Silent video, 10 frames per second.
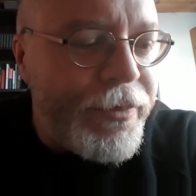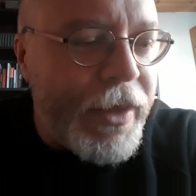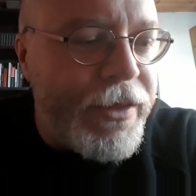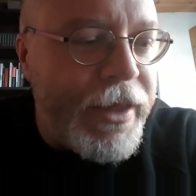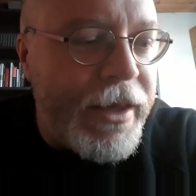
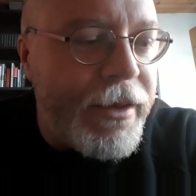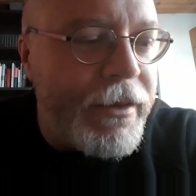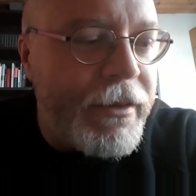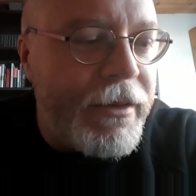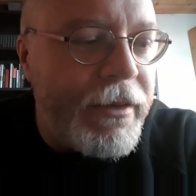The
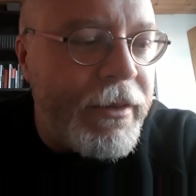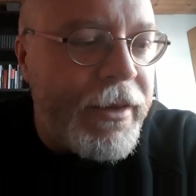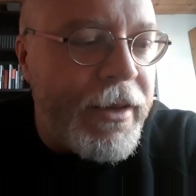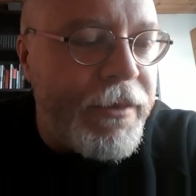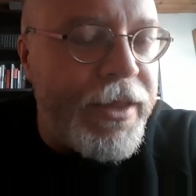
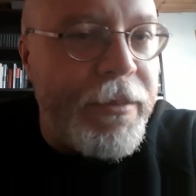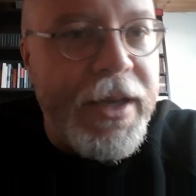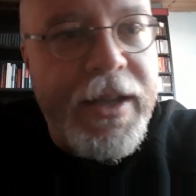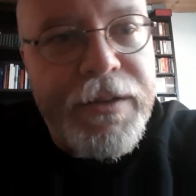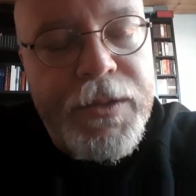
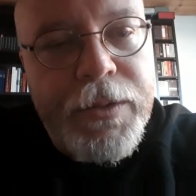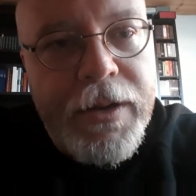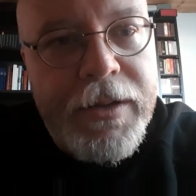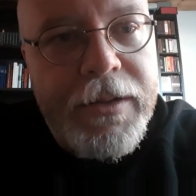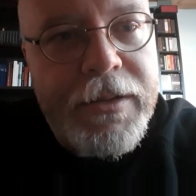meaning of the
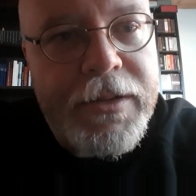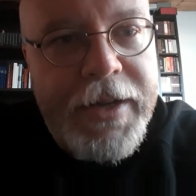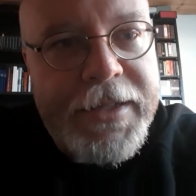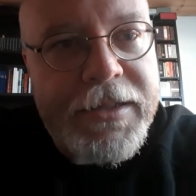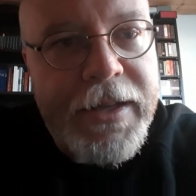word
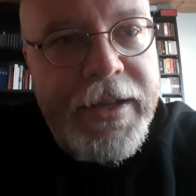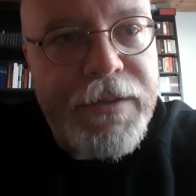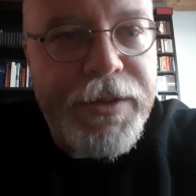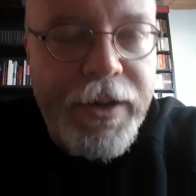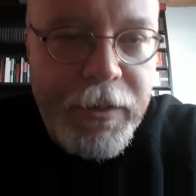translate,
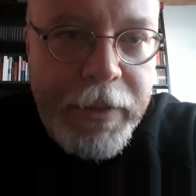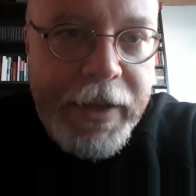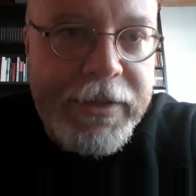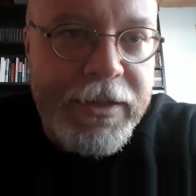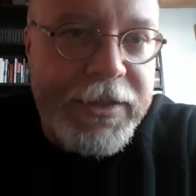if you go back
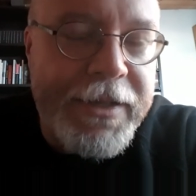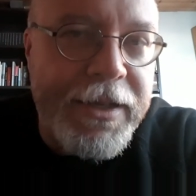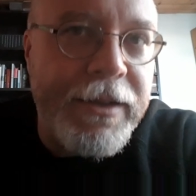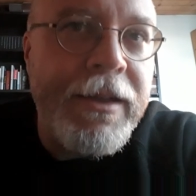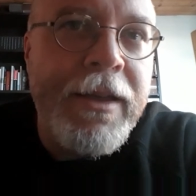to the
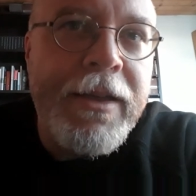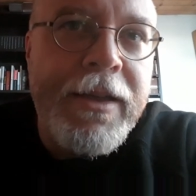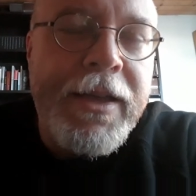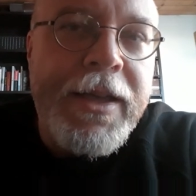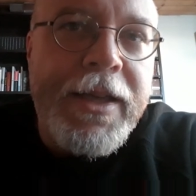Latin,
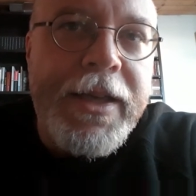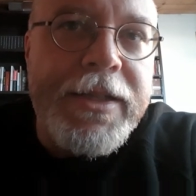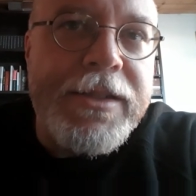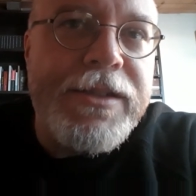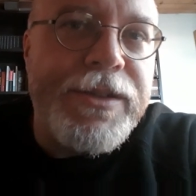
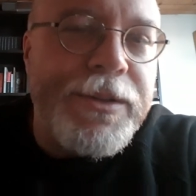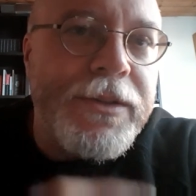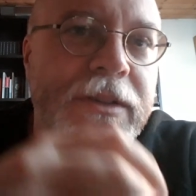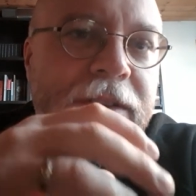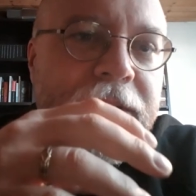is to
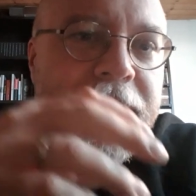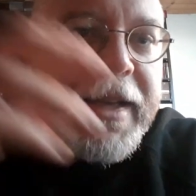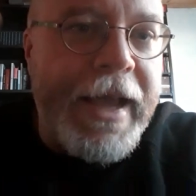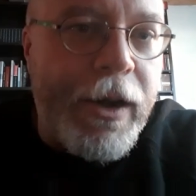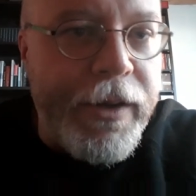
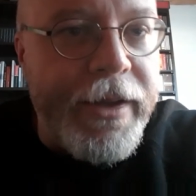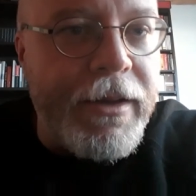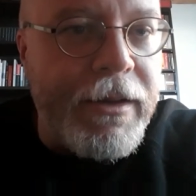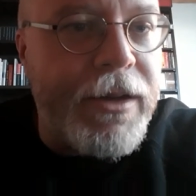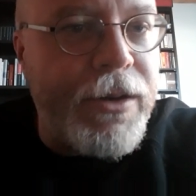carry
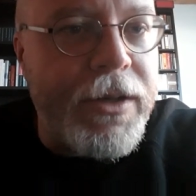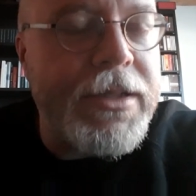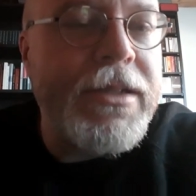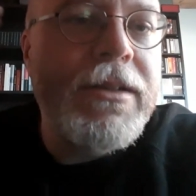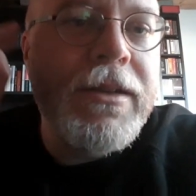
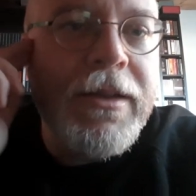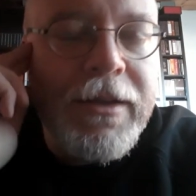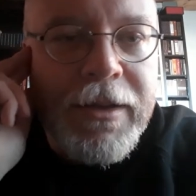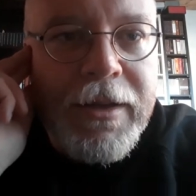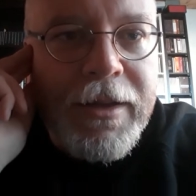across.
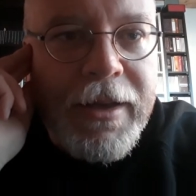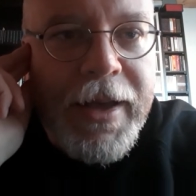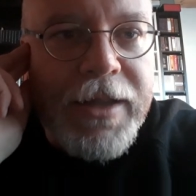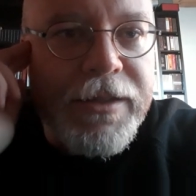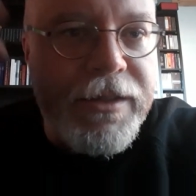
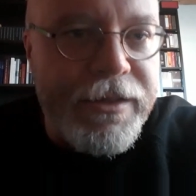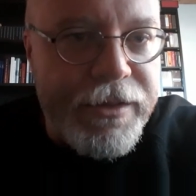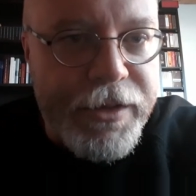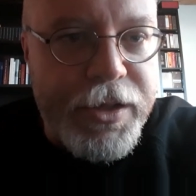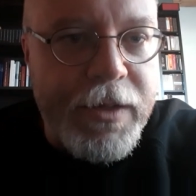And
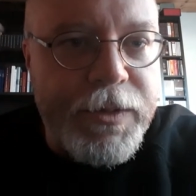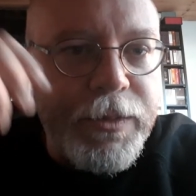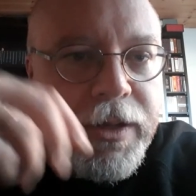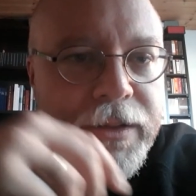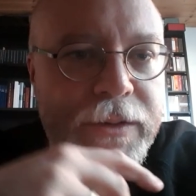the German
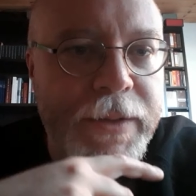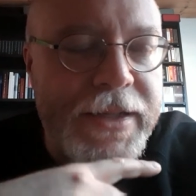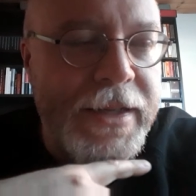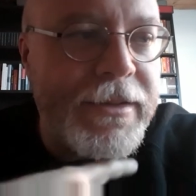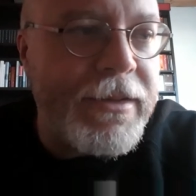word
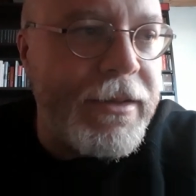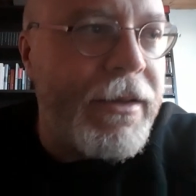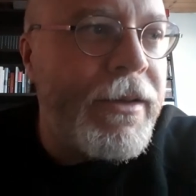übersetzen